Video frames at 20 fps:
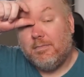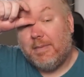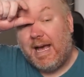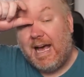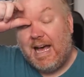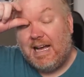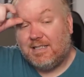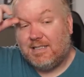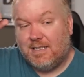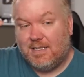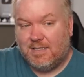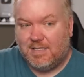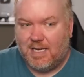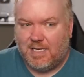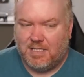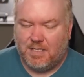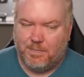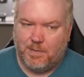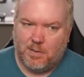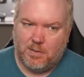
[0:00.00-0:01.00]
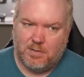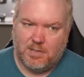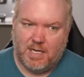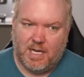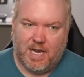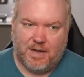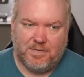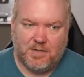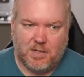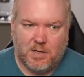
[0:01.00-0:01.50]
passes, I suppose
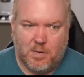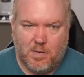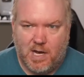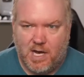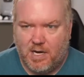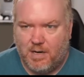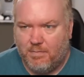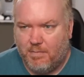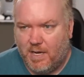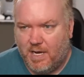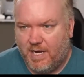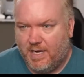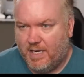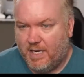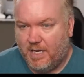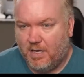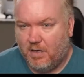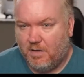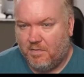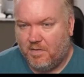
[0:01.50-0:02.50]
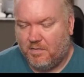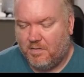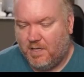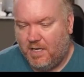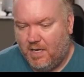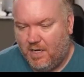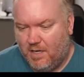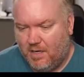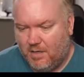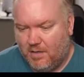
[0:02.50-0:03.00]
I have to go out and buy an AR
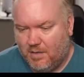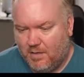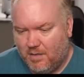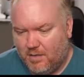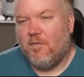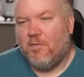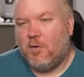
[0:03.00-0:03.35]
15.